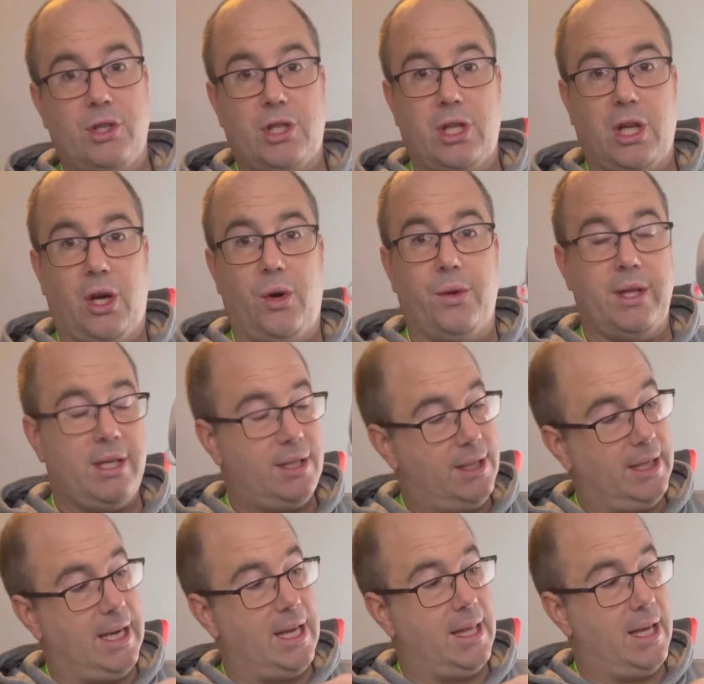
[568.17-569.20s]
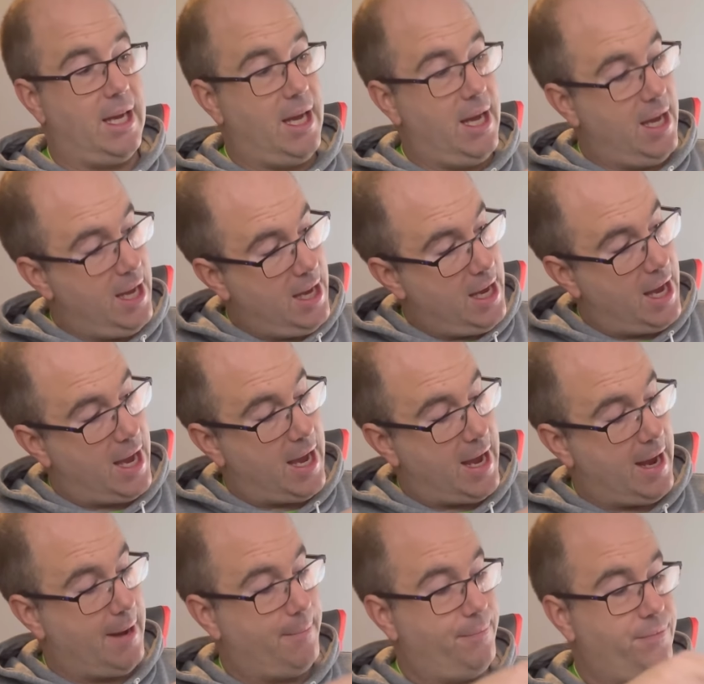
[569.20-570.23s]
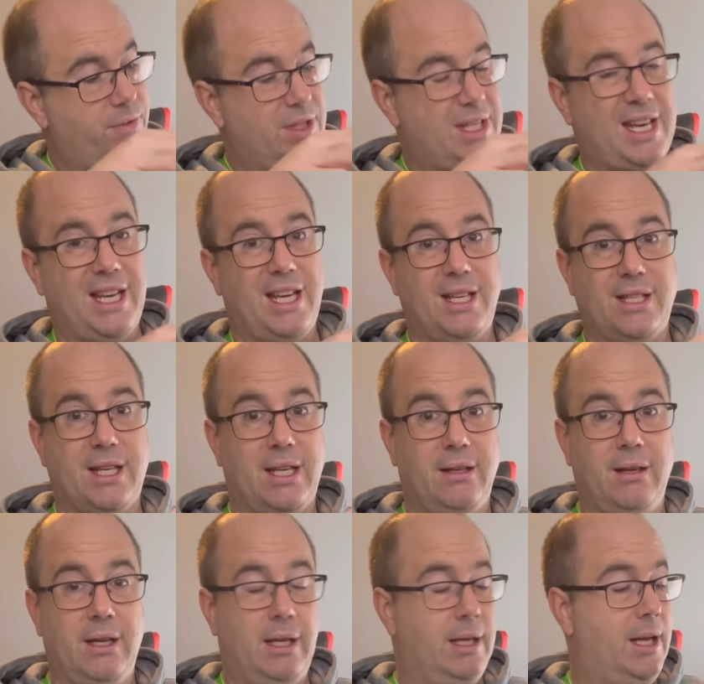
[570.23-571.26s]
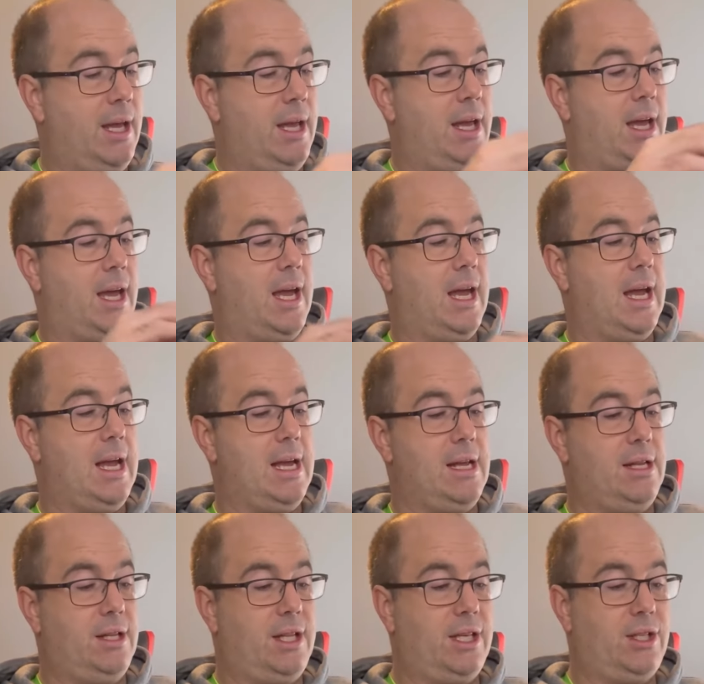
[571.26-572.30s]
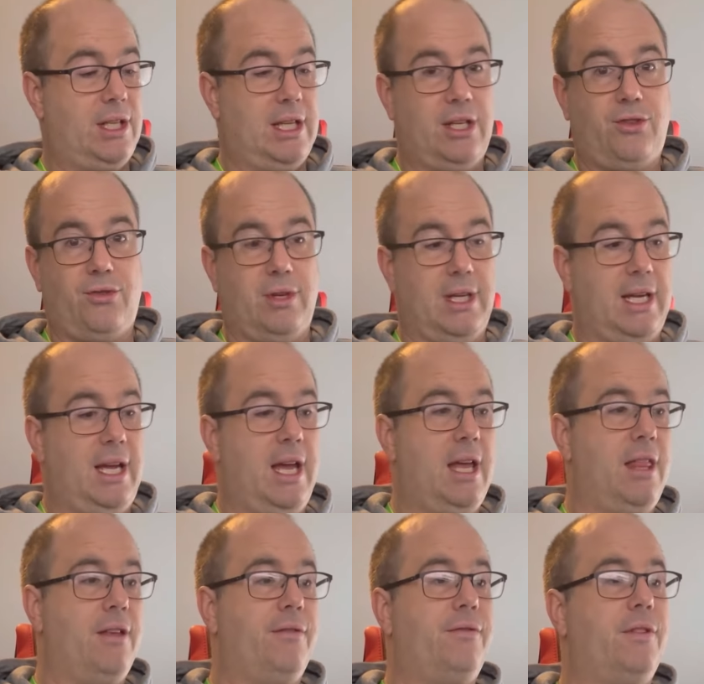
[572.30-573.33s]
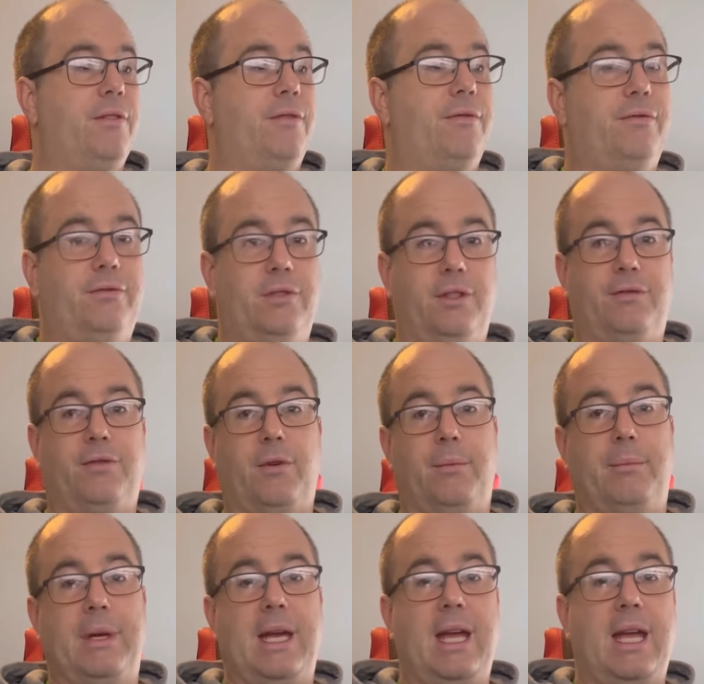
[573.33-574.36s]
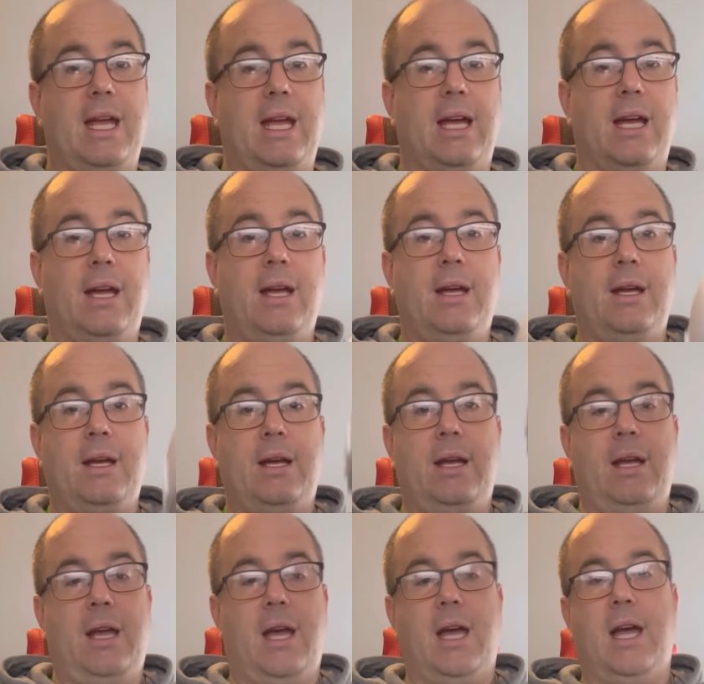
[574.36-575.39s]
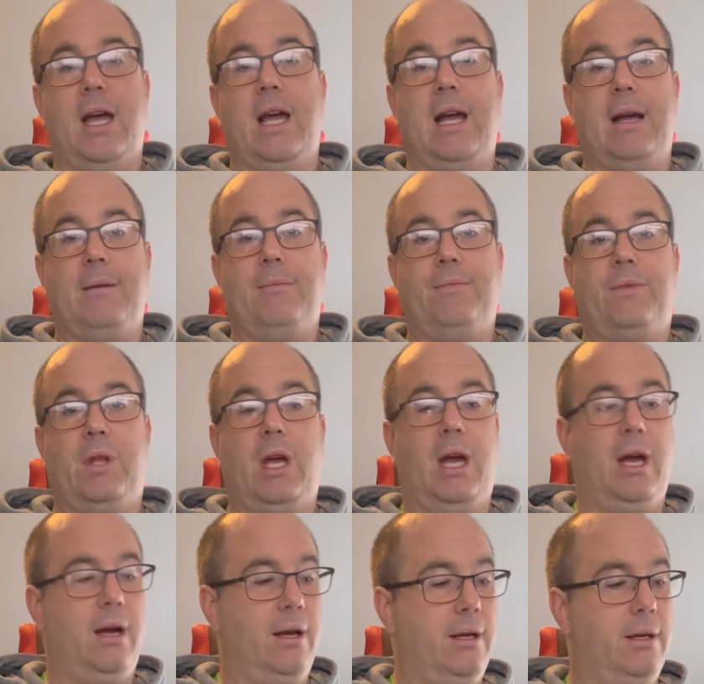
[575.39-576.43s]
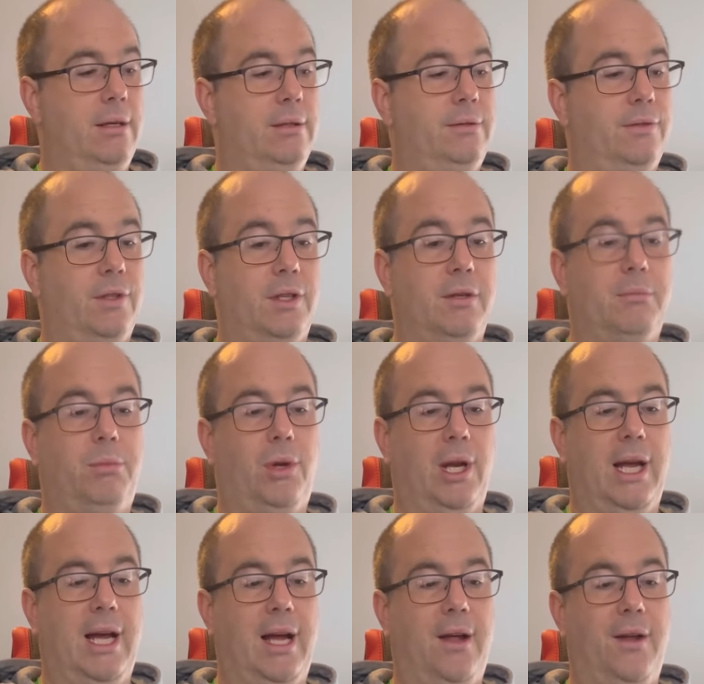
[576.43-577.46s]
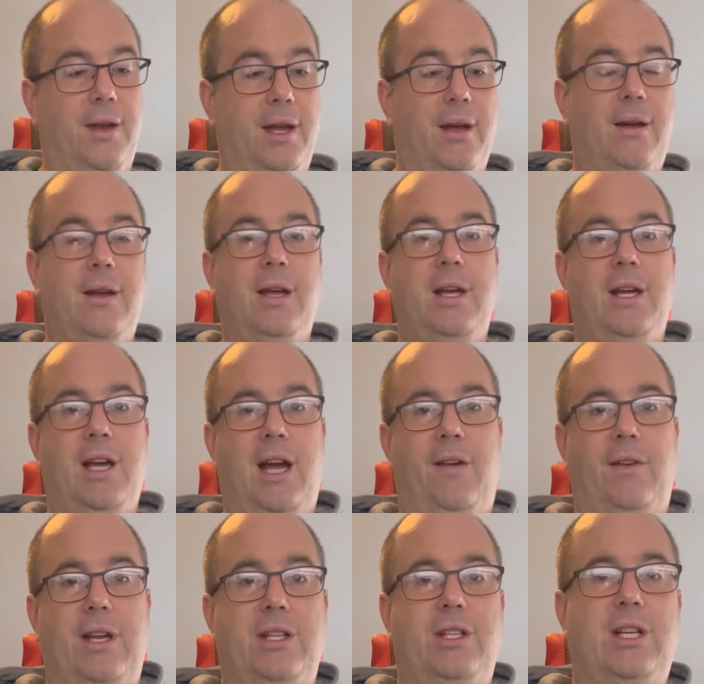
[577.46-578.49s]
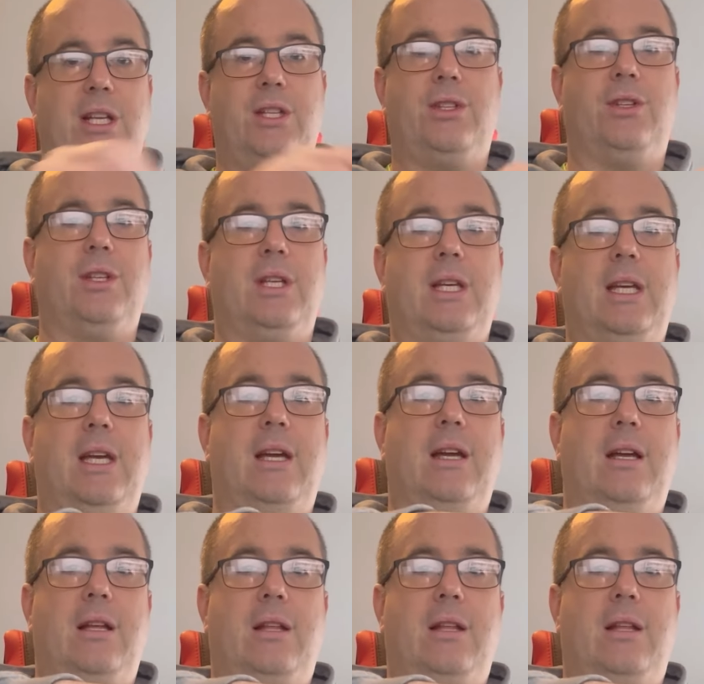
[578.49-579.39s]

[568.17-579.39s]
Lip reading: slot all this together, dead easy. This literally, the front bit here, pull it out now. I haven't actually took the,